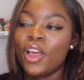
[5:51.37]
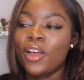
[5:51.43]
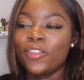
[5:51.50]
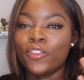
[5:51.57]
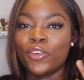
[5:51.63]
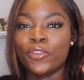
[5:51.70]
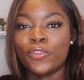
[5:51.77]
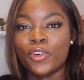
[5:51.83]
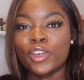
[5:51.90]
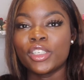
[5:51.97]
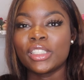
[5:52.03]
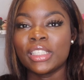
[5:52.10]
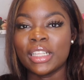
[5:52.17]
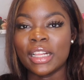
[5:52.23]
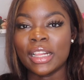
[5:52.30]
their
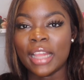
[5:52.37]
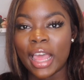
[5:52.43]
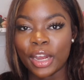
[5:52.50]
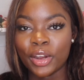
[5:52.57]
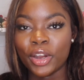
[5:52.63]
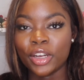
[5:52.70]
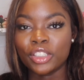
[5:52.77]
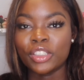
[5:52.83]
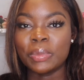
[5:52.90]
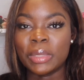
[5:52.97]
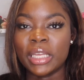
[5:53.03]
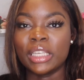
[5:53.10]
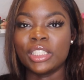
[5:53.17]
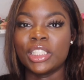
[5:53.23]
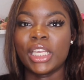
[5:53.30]
first letter to
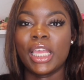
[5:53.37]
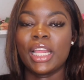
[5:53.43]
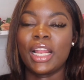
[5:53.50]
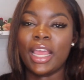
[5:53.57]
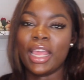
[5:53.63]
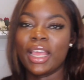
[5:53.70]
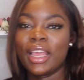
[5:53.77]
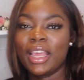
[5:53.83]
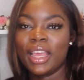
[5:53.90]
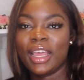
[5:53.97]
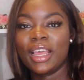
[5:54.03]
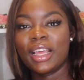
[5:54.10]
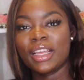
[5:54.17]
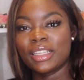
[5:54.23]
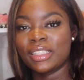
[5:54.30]
be a J, like,
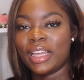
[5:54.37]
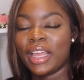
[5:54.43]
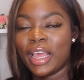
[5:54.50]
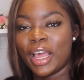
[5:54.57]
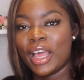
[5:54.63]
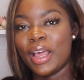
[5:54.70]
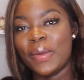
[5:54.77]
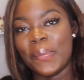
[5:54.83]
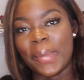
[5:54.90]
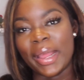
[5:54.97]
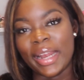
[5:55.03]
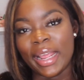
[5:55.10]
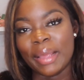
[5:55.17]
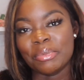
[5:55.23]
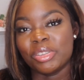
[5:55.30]
cause like
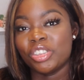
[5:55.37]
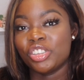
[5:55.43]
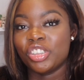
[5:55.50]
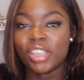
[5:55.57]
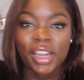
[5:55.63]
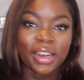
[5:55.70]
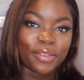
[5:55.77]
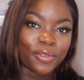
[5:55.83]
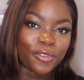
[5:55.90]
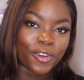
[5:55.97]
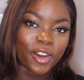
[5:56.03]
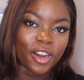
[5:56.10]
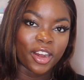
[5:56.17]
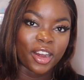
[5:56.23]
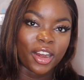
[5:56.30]
my name is
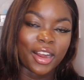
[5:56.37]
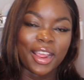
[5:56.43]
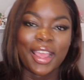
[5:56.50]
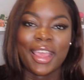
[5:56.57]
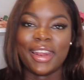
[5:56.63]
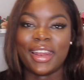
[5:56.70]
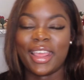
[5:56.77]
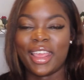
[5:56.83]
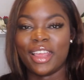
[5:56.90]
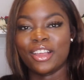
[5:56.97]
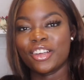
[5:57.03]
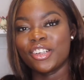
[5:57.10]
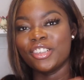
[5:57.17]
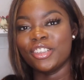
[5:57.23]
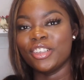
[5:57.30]
Jennifer and like,
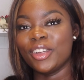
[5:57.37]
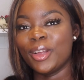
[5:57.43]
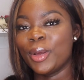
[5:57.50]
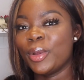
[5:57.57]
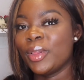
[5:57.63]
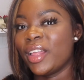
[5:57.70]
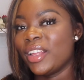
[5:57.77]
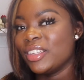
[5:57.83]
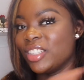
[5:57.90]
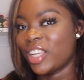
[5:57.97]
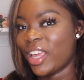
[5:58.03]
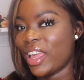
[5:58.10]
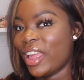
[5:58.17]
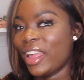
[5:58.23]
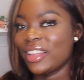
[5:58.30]
you know, like
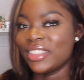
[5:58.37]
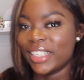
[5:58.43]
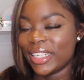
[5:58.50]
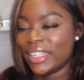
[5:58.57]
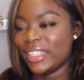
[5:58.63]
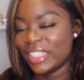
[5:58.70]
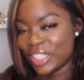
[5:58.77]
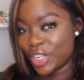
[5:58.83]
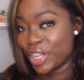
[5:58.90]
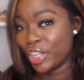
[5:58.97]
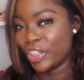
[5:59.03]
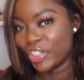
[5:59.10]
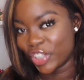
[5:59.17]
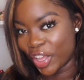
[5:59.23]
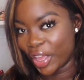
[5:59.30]
J
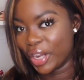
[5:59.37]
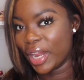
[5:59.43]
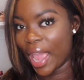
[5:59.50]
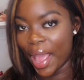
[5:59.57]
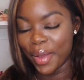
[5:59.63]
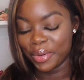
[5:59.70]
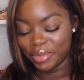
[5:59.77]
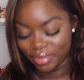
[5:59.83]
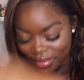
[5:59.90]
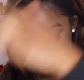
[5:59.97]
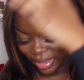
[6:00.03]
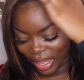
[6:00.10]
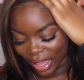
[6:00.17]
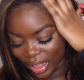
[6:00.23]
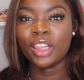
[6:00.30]
down.
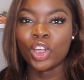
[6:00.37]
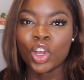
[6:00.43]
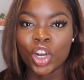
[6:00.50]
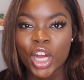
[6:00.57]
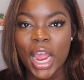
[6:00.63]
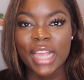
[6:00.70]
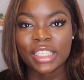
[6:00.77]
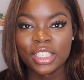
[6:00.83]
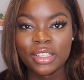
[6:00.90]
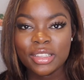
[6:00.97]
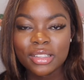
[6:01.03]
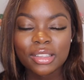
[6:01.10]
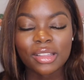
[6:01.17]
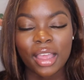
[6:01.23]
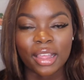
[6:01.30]
Like the
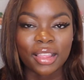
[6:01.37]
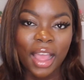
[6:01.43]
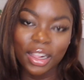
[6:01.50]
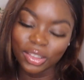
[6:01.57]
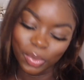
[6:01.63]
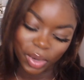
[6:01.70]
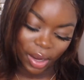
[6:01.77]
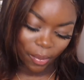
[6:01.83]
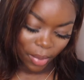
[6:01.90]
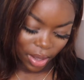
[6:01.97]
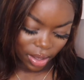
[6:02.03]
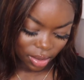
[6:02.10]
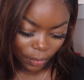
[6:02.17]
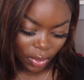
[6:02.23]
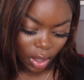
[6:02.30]
Kardashians, like that's what I
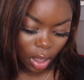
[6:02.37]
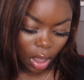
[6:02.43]
want.